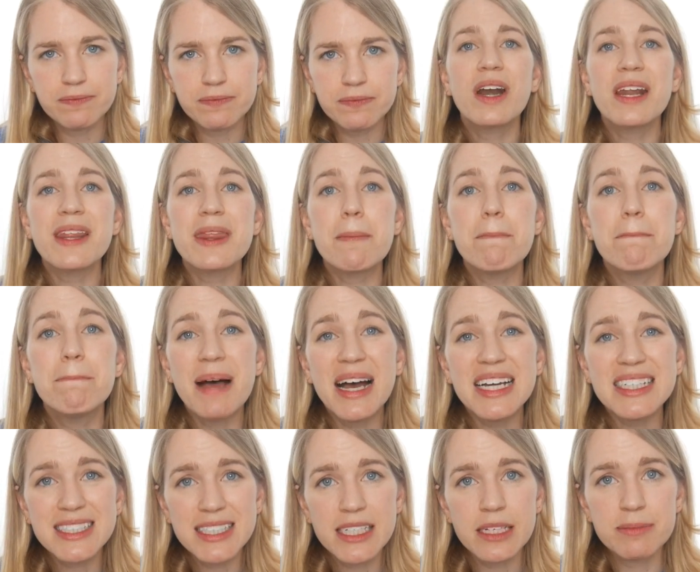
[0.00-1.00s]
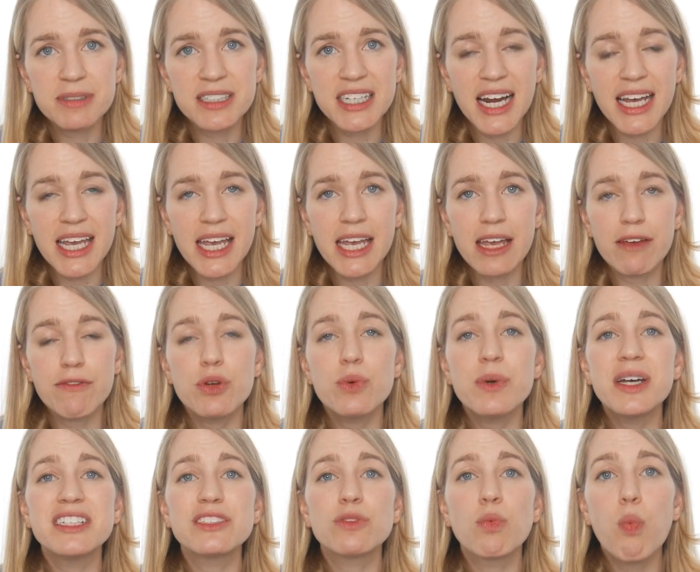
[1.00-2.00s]
One of the best tips that I can give
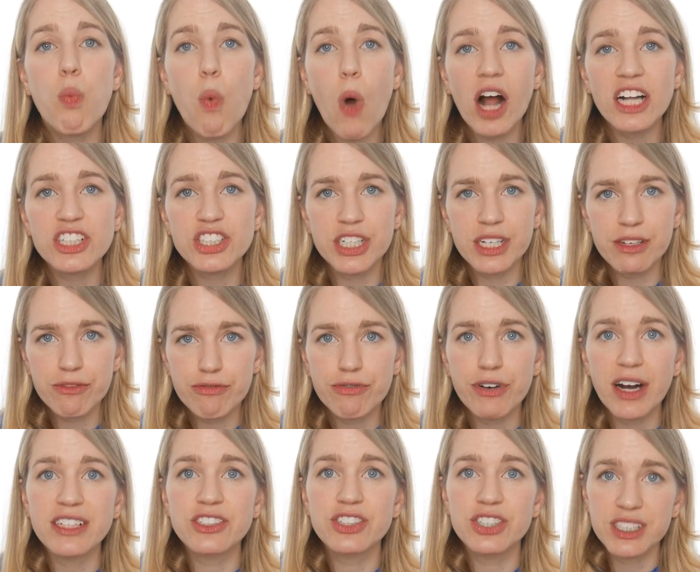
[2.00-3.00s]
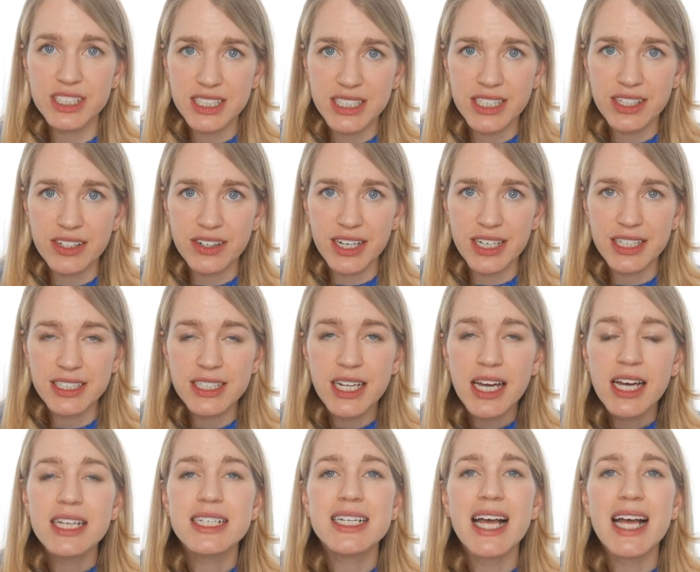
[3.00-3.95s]
you is watching French series